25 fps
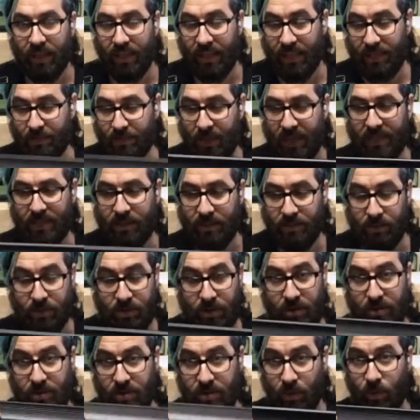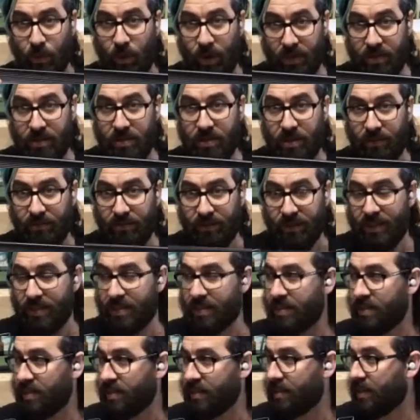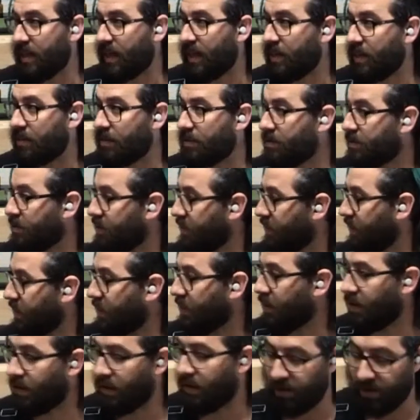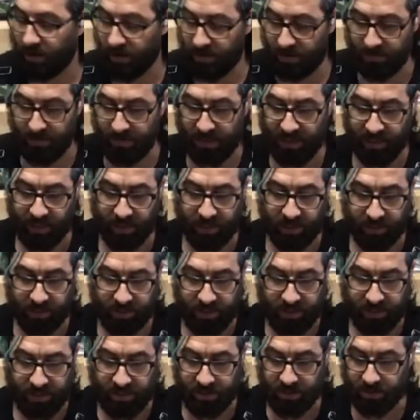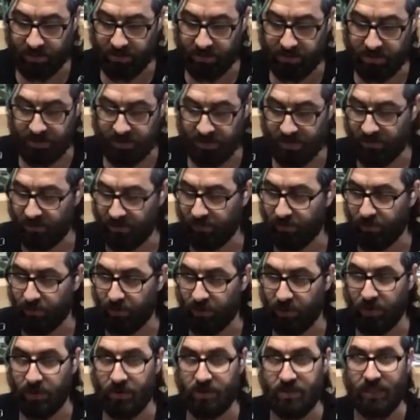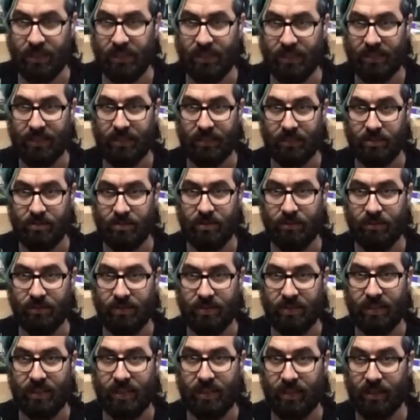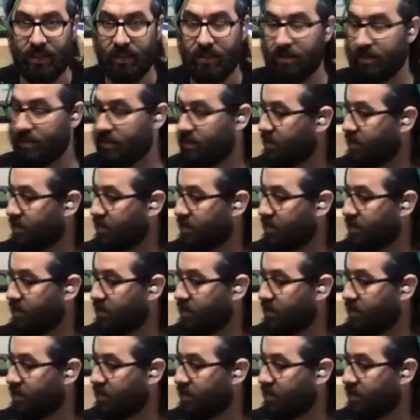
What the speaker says: And that's because it was just one surface. Now, there are methodologies to use for using a single surface thing